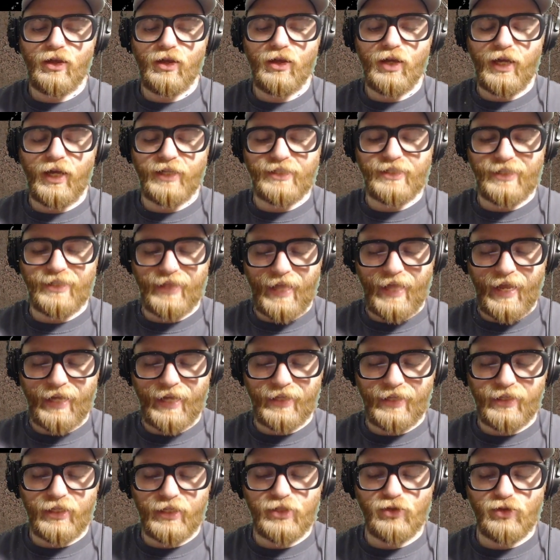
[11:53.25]
its
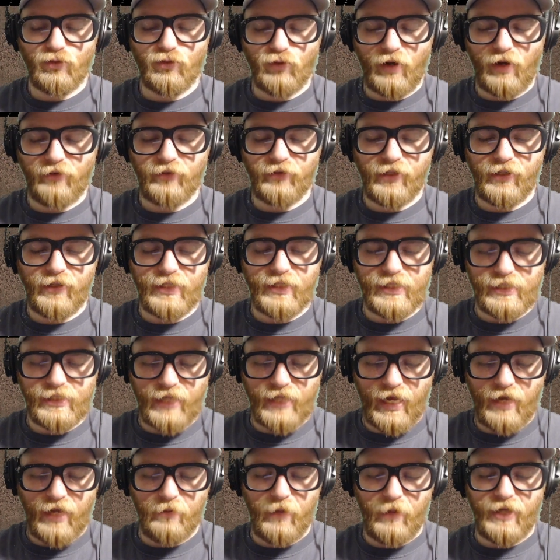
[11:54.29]
length is roughly the
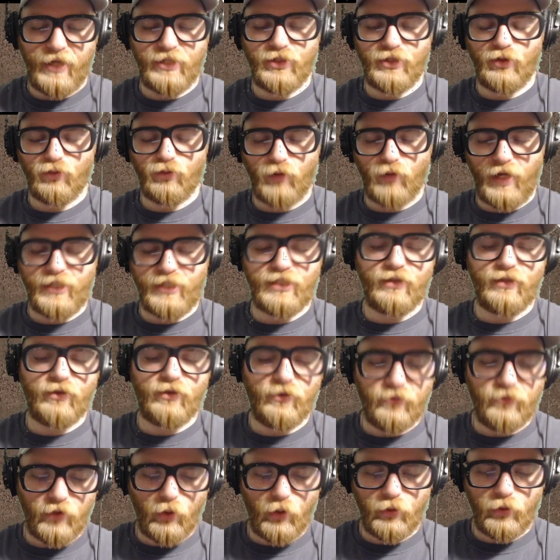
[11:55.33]
same as the rest of the
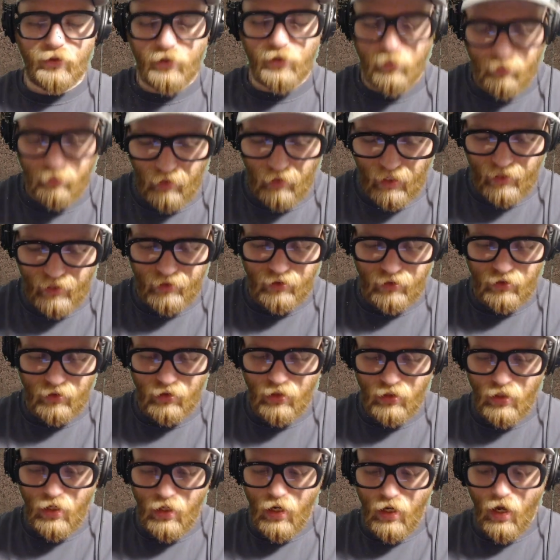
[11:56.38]
floater's body.
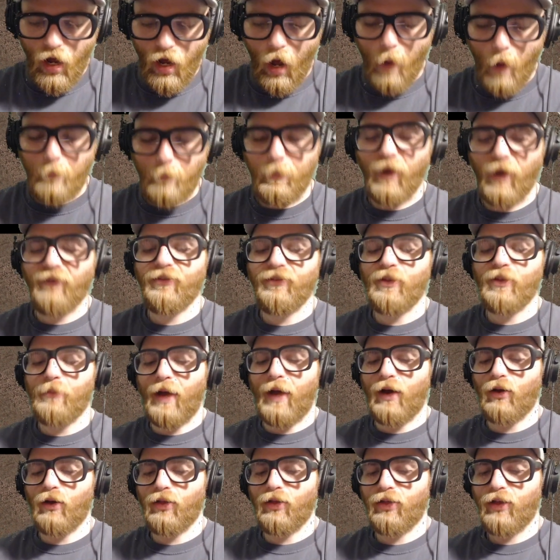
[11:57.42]
Above the
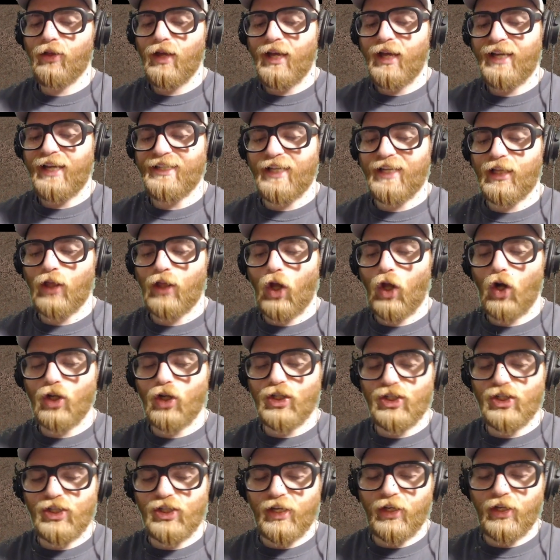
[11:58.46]
mouth is a large
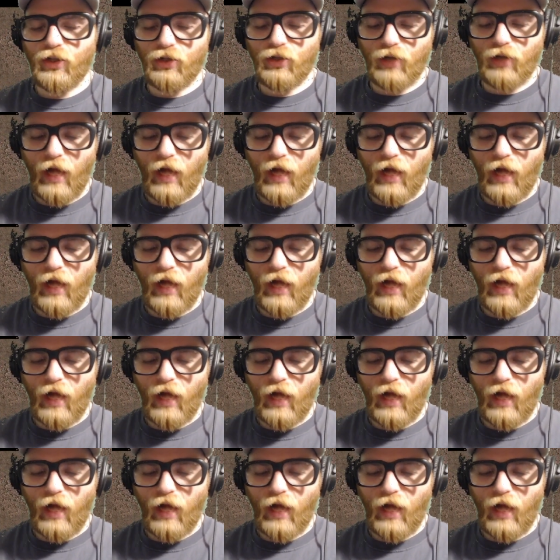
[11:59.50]
singular